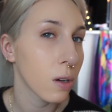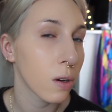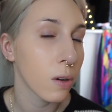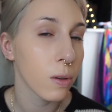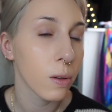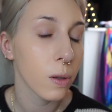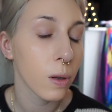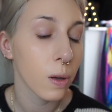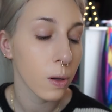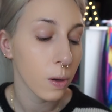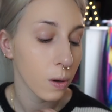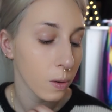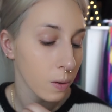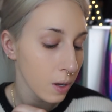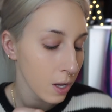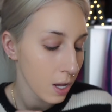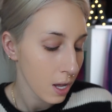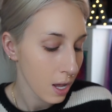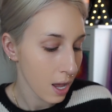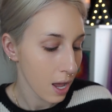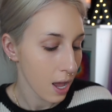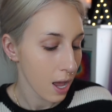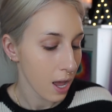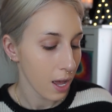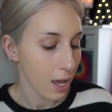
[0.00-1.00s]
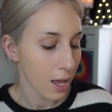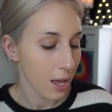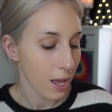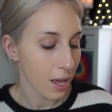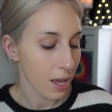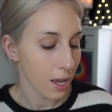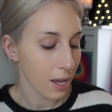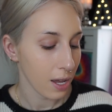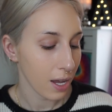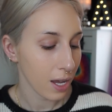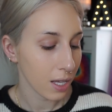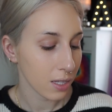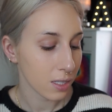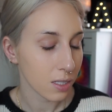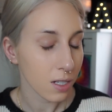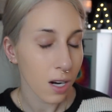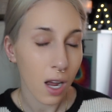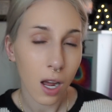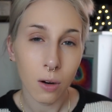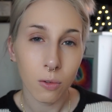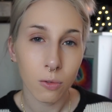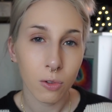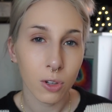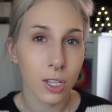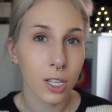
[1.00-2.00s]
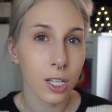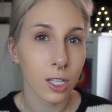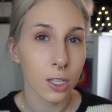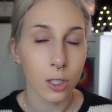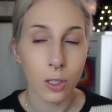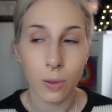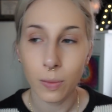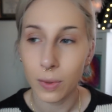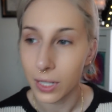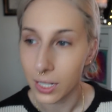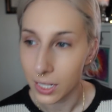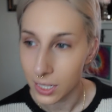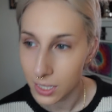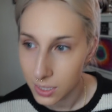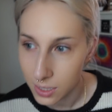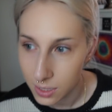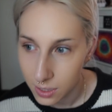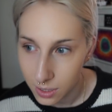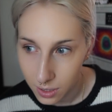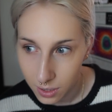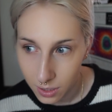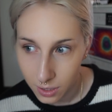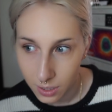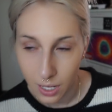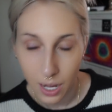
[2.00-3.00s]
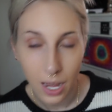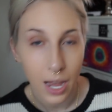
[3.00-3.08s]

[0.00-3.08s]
although it's not really luminous.